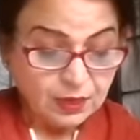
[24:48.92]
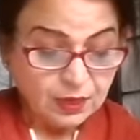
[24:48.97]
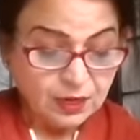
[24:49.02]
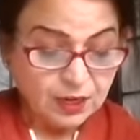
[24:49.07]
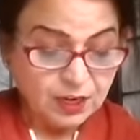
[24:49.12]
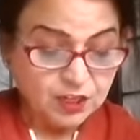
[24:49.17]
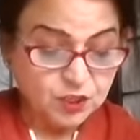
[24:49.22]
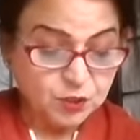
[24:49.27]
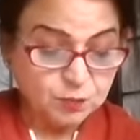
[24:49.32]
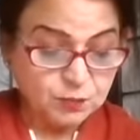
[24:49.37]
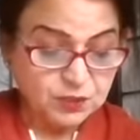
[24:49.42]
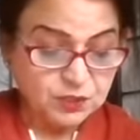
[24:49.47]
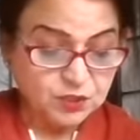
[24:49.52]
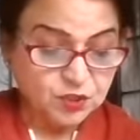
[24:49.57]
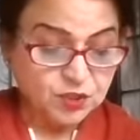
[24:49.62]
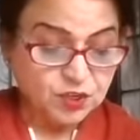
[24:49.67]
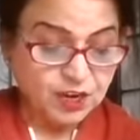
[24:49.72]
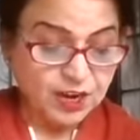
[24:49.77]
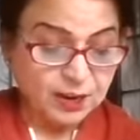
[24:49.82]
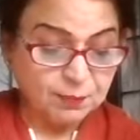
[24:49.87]
Lakshman
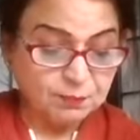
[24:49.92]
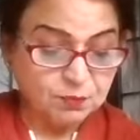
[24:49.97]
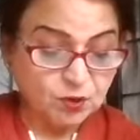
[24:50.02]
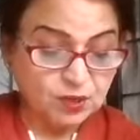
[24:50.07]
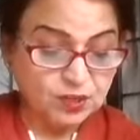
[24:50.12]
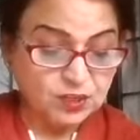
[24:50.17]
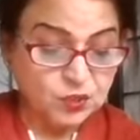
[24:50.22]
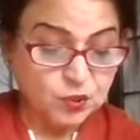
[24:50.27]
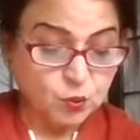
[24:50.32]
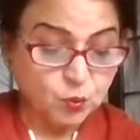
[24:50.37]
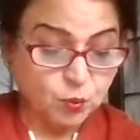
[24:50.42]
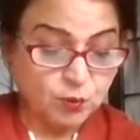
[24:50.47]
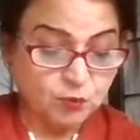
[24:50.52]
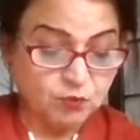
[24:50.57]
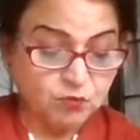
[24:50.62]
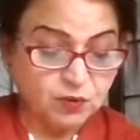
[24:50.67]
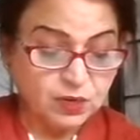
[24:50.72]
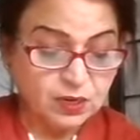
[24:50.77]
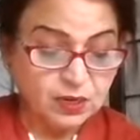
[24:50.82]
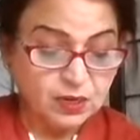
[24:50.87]
strapped on his
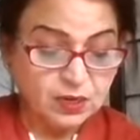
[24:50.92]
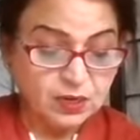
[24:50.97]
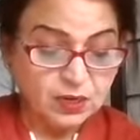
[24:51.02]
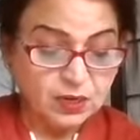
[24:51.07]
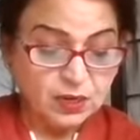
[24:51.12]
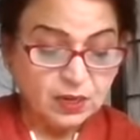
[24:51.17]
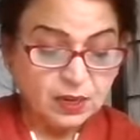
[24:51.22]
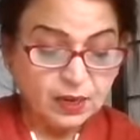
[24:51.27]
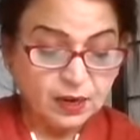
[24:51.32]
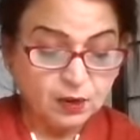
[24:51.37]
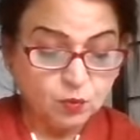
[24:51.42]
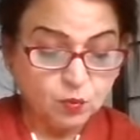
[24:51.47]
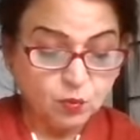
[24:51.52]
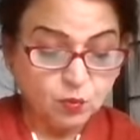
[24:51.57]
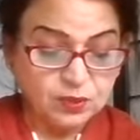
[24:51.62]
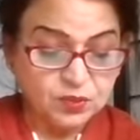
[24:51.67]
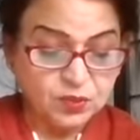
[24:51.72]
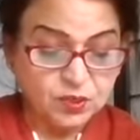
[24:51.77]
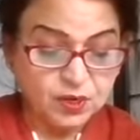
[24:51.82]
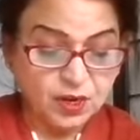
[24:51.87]
quiver. At
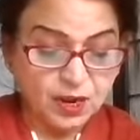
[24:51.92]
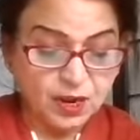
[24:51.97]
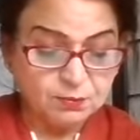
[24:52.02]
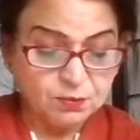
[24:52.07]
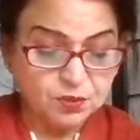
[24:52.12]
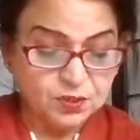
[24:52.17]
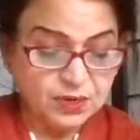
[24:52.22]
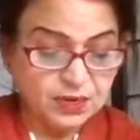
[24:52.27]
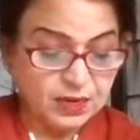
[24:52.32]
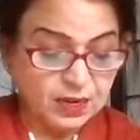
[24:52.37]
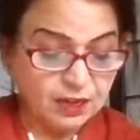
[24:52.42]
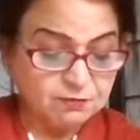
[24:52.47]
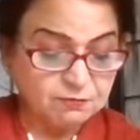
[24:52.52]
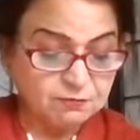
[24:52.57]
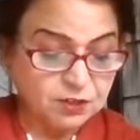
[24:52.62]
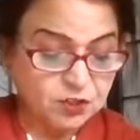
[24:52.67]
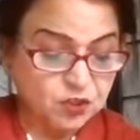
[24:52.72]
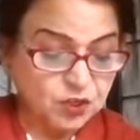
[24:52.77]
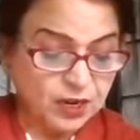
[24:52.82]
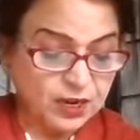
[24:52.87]
once Ram said, I
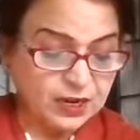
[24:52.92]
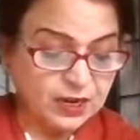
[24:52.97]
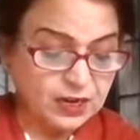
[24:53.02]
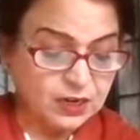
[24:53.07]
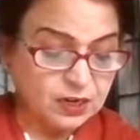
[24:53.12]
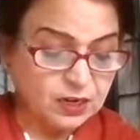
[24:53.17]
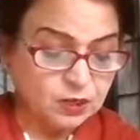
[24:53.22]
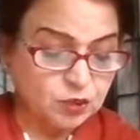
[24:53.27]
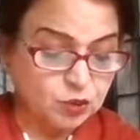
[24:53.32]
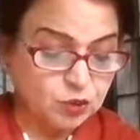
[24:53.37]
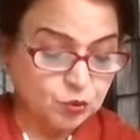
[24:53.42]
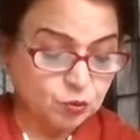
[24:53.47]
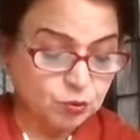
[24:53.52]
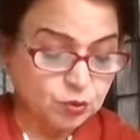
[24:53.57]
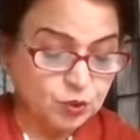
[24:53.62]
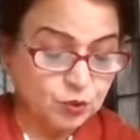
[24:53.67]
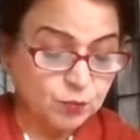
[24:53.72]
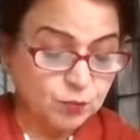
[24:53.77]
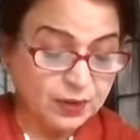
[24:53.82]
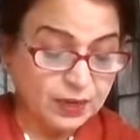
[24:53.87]
wish I had not
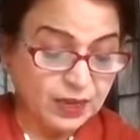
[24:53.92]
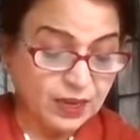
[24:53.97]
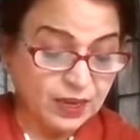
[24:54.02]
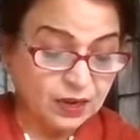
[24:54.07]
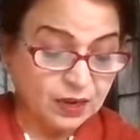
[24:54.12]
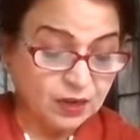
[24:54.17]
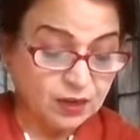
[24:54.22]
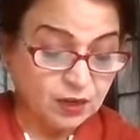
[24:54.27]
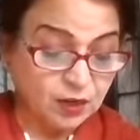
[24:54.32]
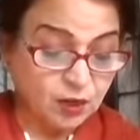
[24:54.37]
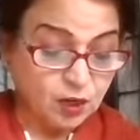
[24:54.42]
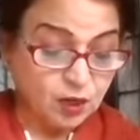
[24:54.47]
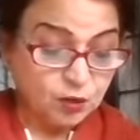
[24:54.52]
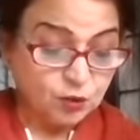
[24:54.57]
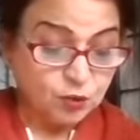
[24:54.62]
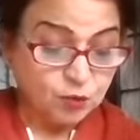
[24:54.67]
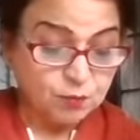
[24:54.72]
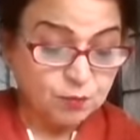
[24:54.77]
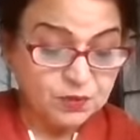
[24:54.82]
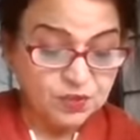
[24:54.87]
showed you my anger.
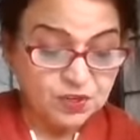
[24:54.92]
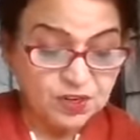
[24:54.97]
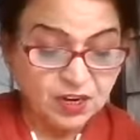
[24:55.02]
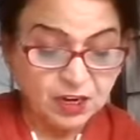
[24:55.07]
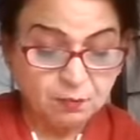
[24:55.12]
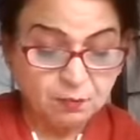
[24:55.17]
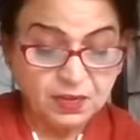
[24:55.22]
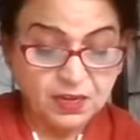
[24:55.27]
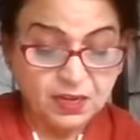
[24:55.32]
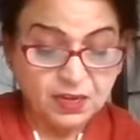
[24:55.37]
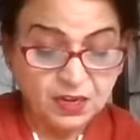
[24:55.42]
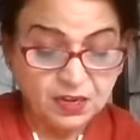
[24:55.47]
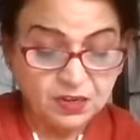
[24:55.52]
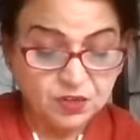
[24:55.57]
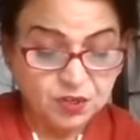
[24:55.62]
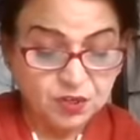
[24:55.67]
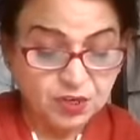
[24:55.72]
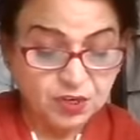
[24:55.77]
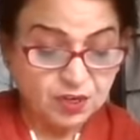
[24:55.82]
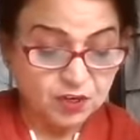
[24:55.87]
You must not be
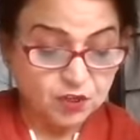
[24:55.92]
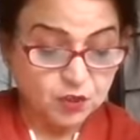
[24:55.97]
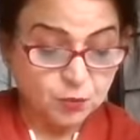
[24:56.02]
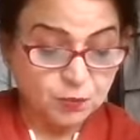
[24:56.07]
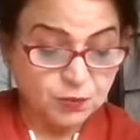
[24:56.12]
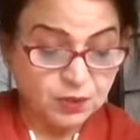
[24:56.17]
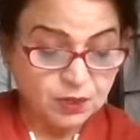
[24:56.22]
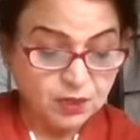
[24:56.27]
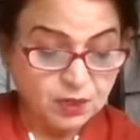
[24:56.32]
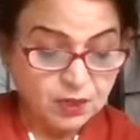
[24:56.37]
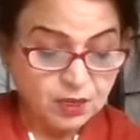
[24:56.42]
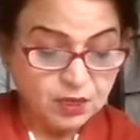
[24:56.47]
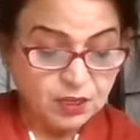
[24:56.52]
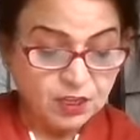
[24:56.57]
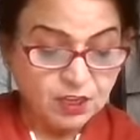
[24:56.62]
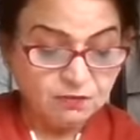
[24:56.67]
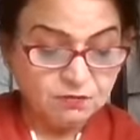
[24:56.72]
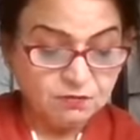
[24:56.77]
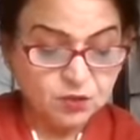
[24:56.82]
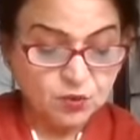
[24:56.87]
hasty, Lakshman.
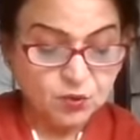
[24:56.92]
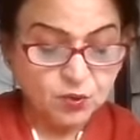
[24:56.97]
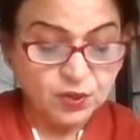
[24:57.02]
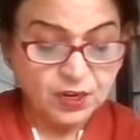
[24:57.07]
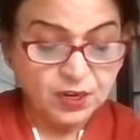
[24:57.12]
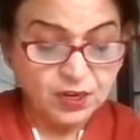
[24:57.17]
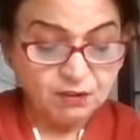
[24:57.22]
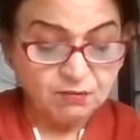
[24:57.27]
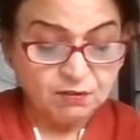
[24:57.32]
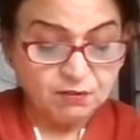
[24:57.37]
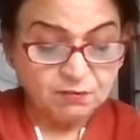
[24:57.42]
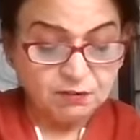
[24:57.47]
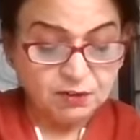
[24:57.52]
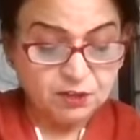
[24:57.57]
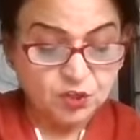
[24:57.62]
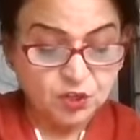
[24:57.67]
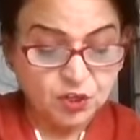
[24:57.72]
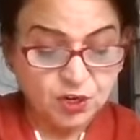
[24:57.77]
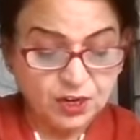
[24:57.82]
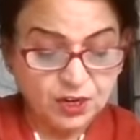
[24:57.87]
Give Sugriv
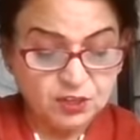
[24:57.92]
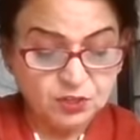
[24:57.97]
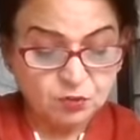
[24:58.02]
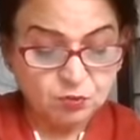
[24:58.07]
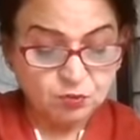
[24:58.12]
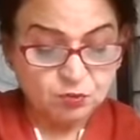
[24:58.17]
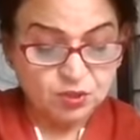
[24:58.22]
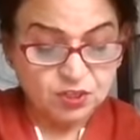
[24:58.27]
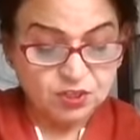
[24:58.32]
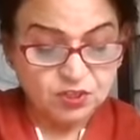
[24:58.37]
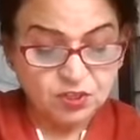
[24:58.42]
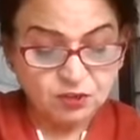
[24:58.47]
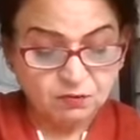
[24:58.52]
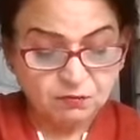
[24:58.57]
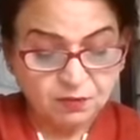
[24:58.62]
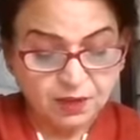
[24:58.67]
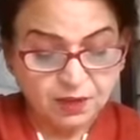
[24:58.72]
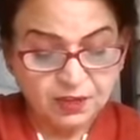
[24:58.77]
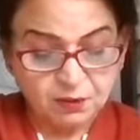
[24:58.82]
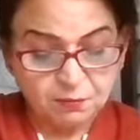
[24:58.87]
every chance to
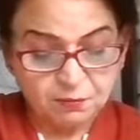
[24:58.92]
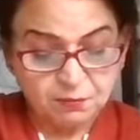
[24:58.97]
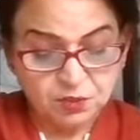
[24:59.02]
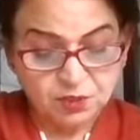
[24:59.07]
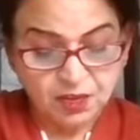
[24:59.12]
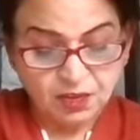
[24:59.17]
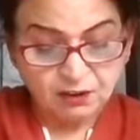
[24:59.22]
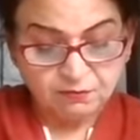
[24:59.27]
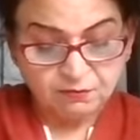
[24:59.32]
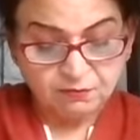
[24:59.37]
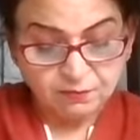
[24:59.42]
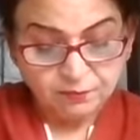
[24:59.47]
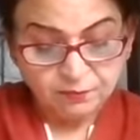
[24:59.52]
justify himself.